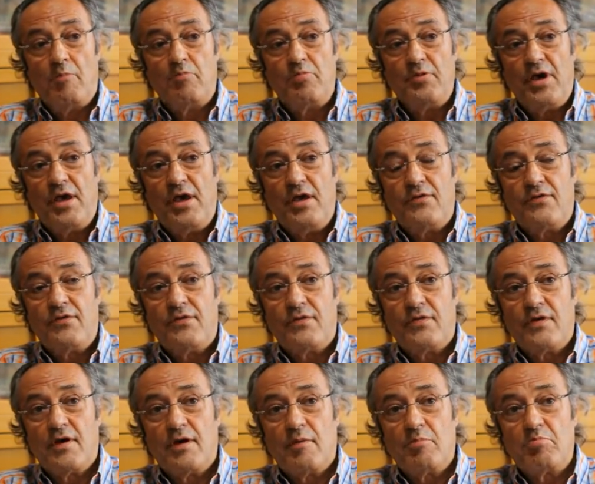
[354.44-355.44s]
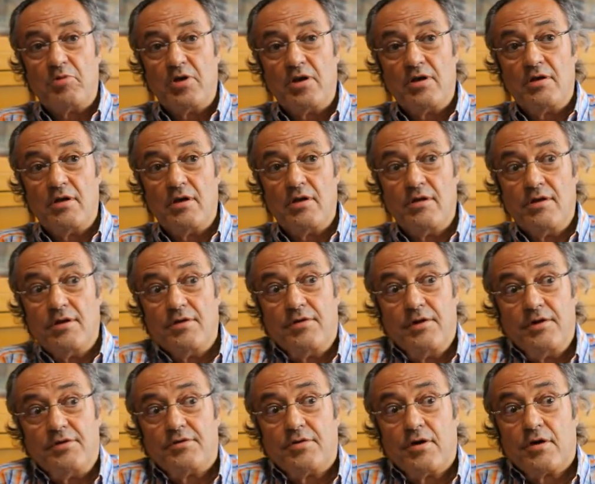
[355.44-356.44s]
It's
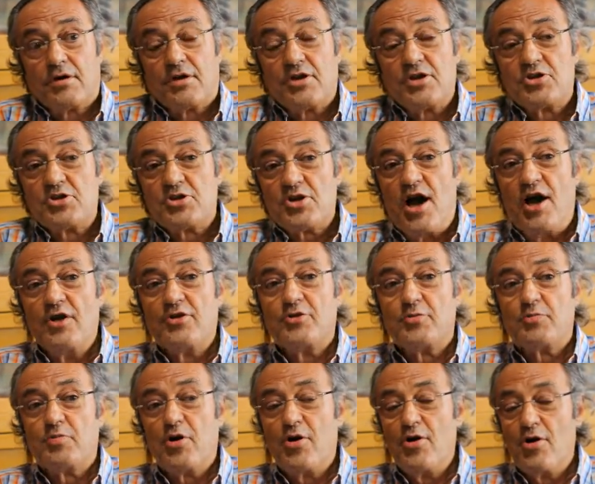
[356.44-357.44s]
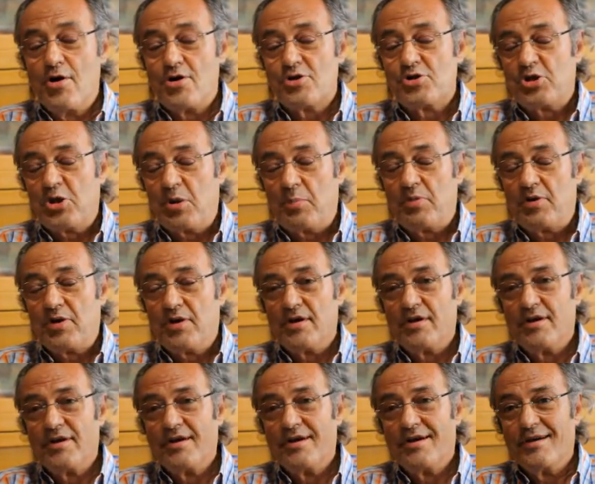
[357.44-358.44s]
the Turkish entrepreneurship,
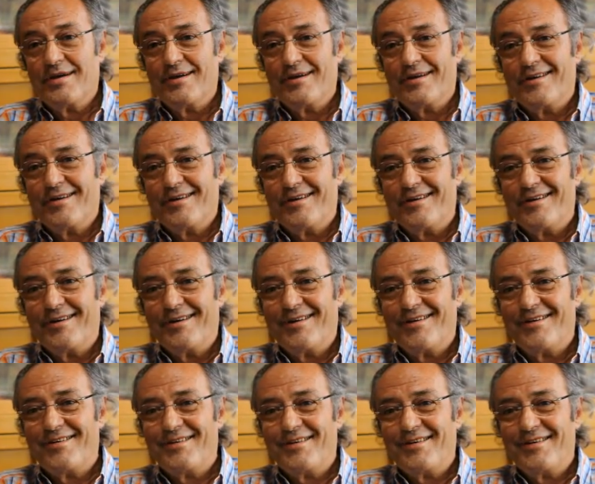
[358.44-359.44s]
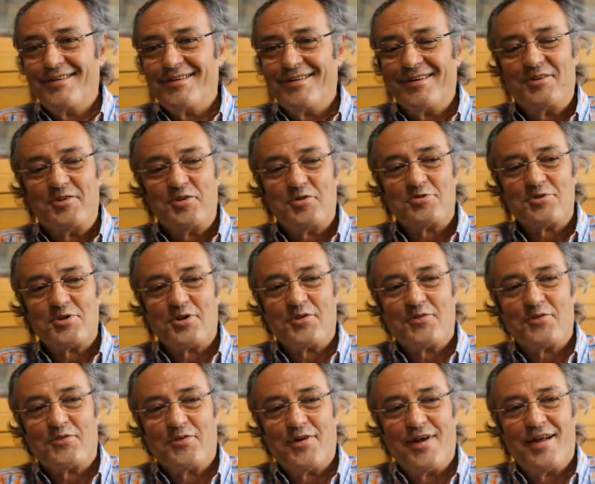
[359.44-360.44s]
the sort
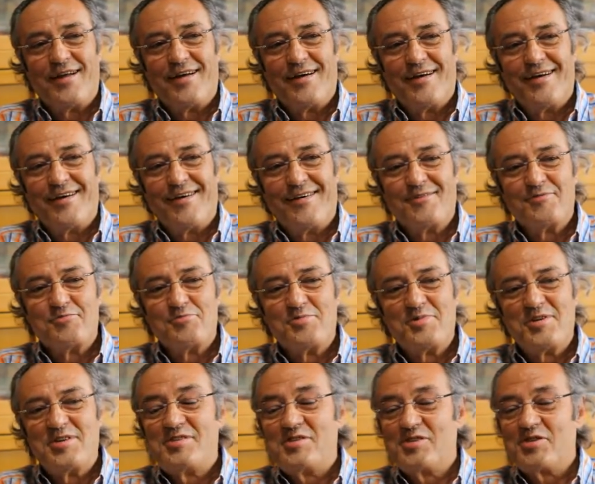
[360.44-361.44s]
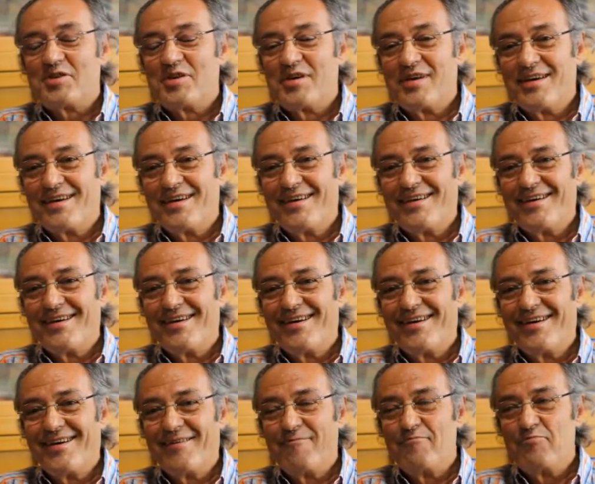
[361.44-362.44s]
of risk,
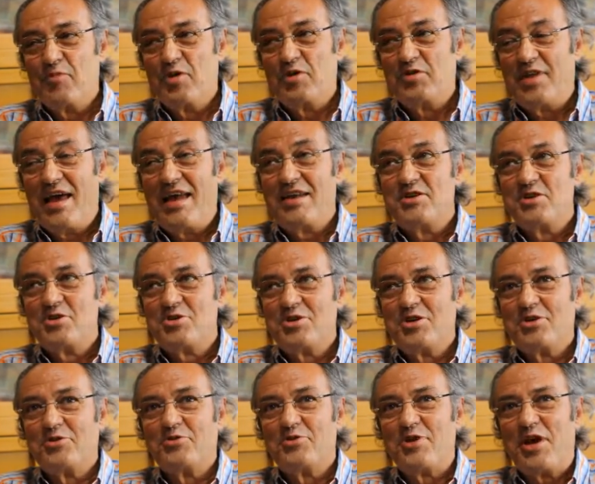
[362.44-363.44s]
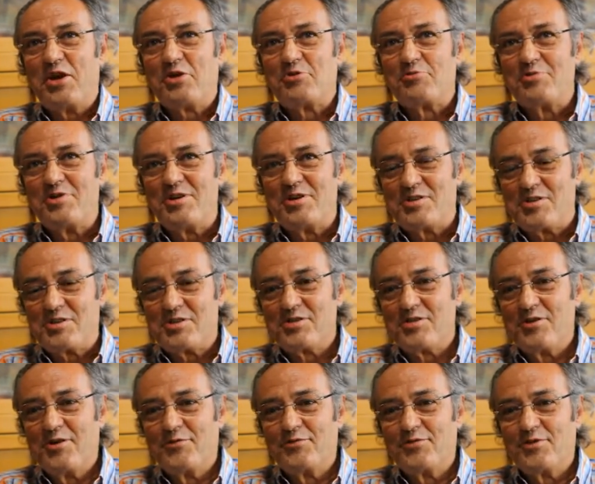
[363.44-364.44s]
the tendency to take risk
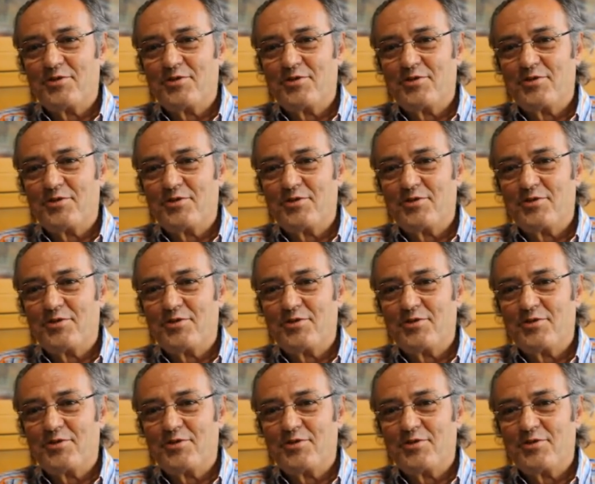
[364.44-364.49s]
of the